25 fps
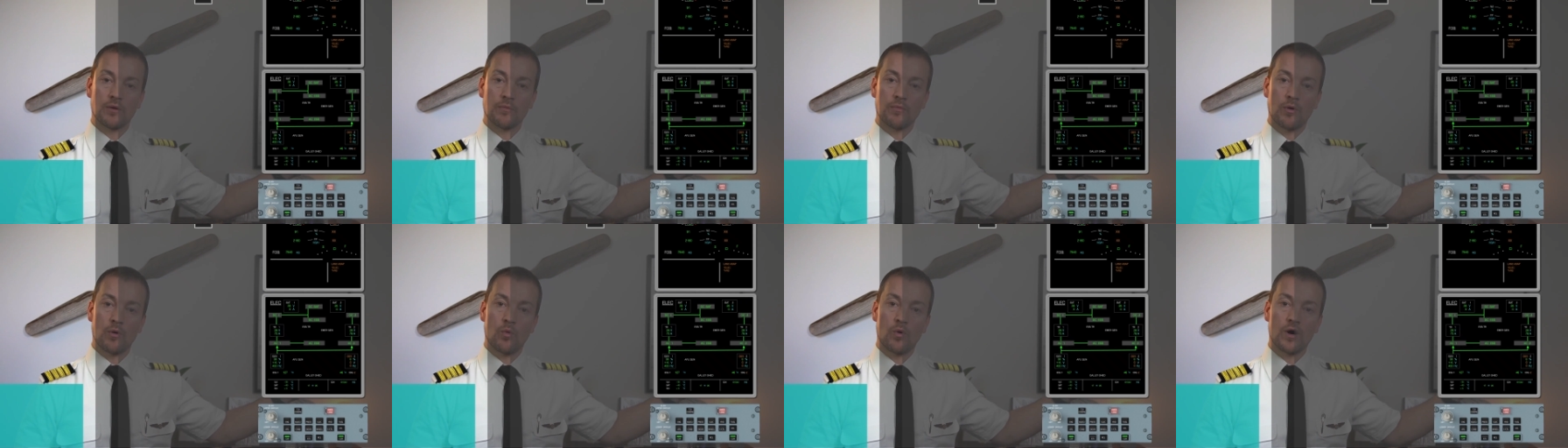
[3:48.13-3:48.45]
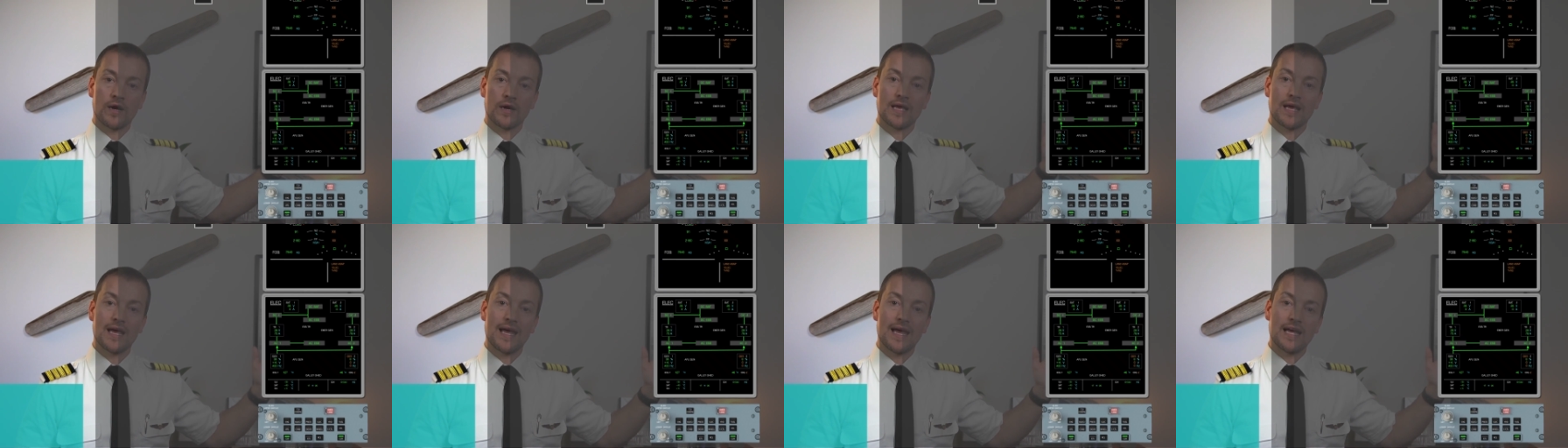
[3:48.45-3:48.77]
number
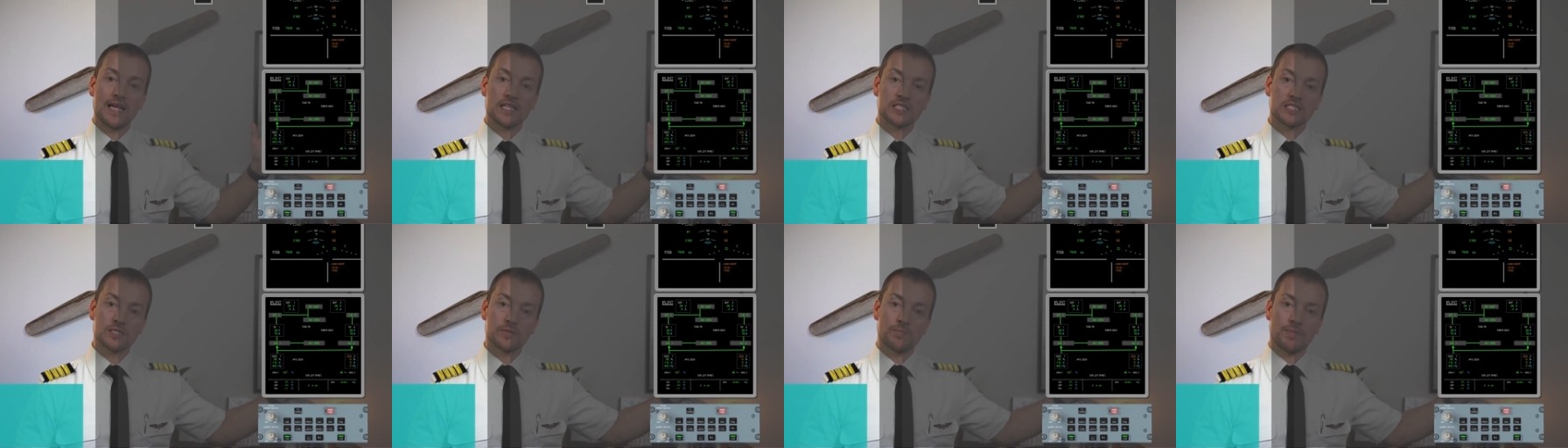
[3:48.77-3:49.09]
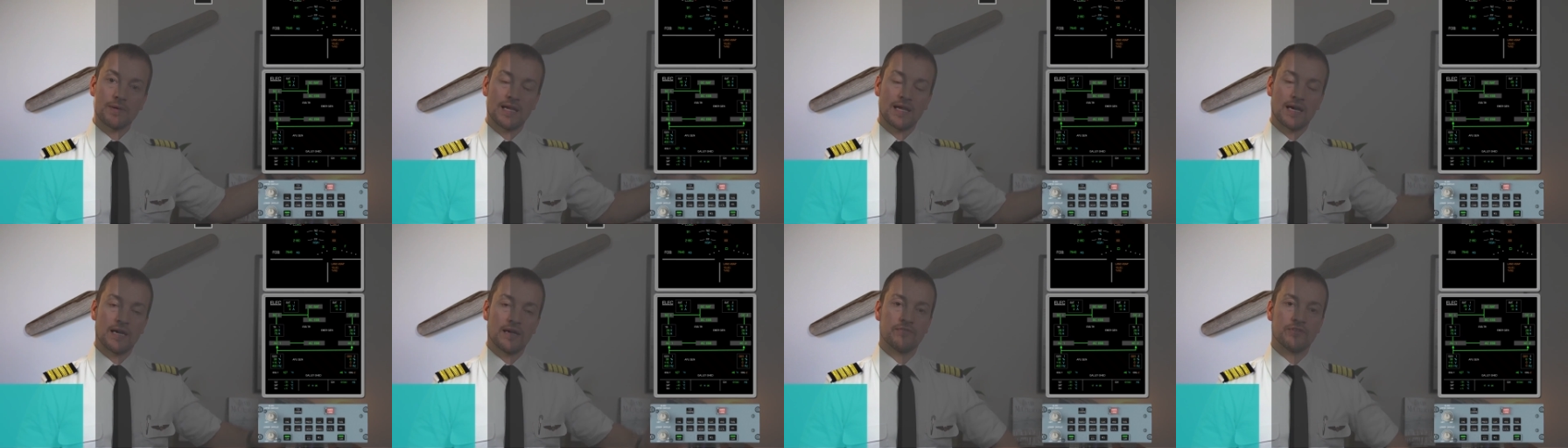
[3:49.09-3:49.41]
one and
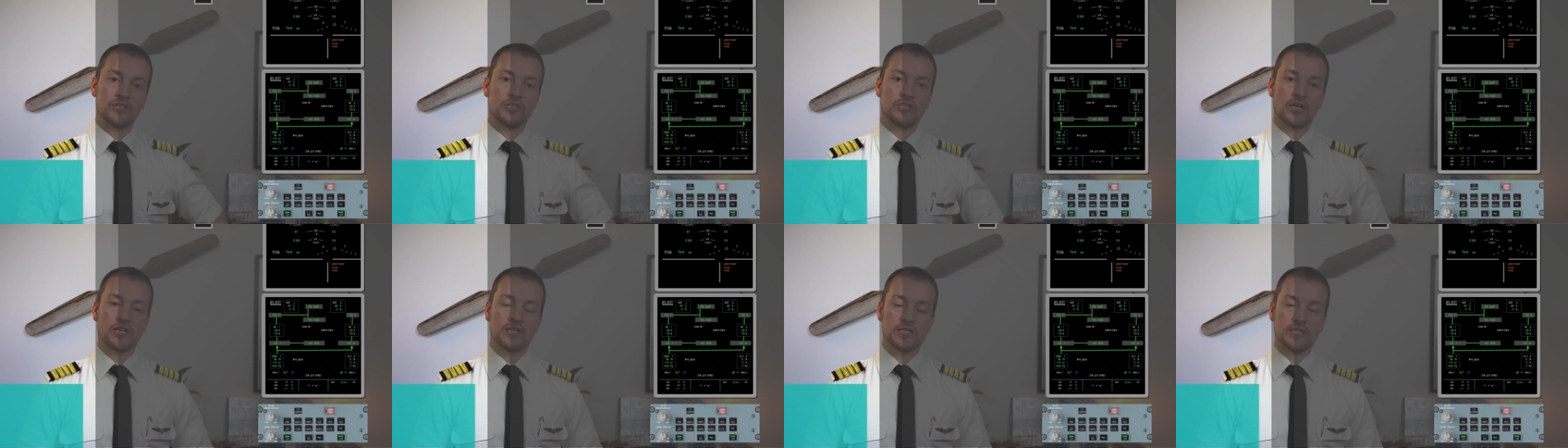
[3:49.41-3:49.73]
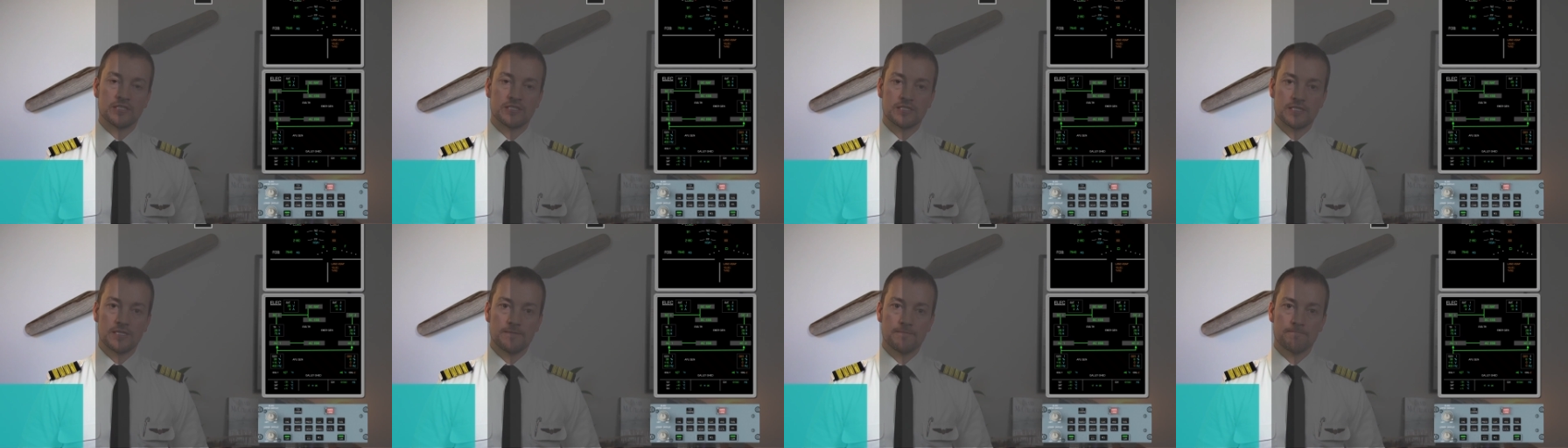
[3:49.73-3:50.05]
supply
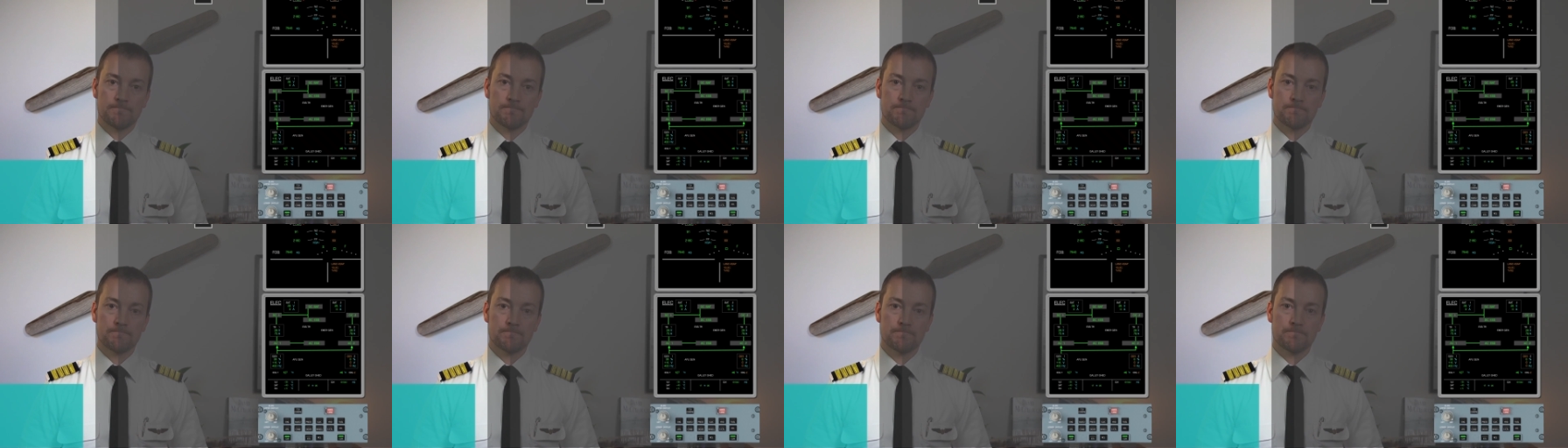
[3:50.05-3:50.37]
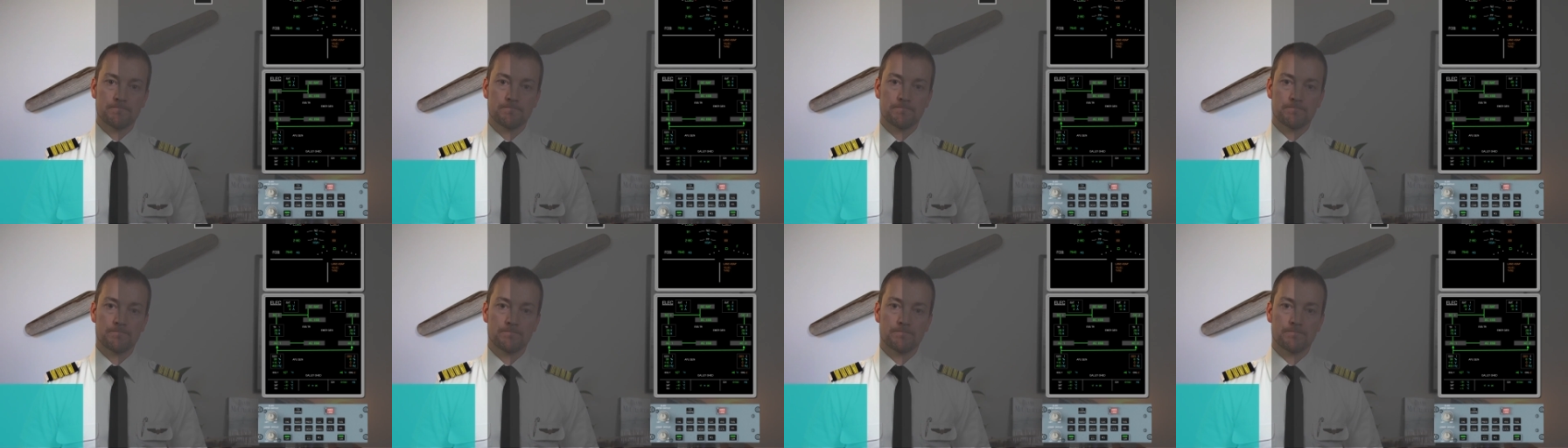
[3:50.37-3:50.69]
redundancy. I
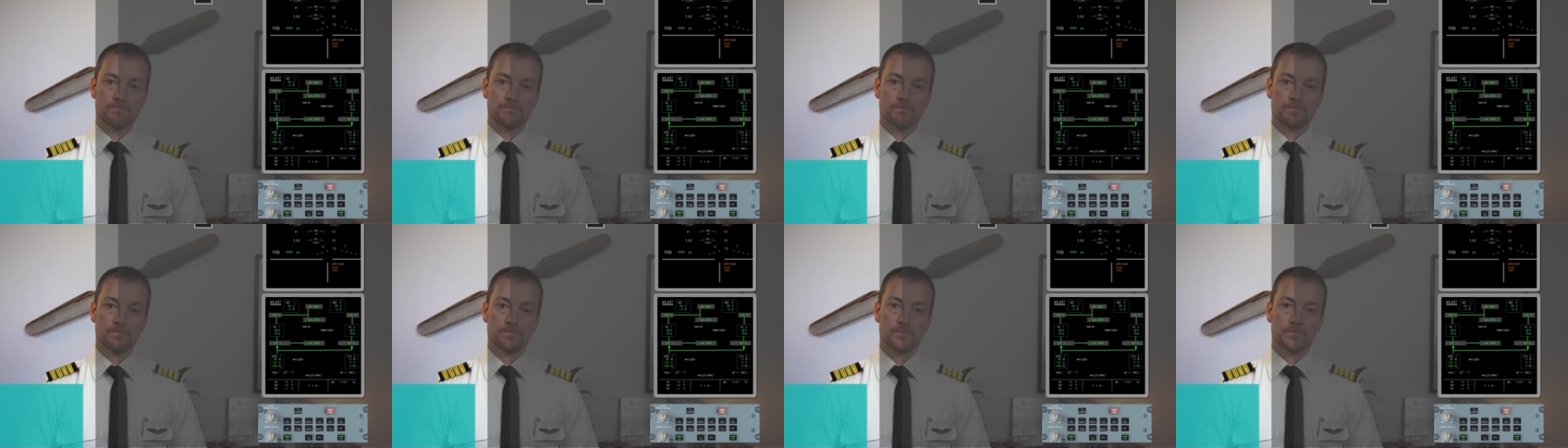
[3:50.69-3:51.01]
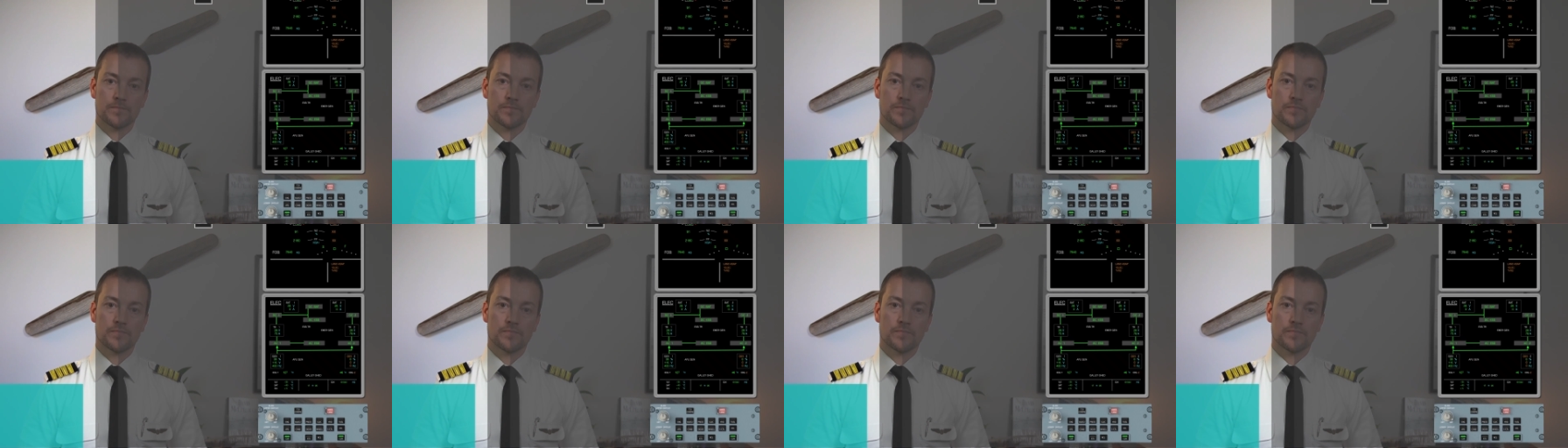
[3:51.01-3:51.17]
agree.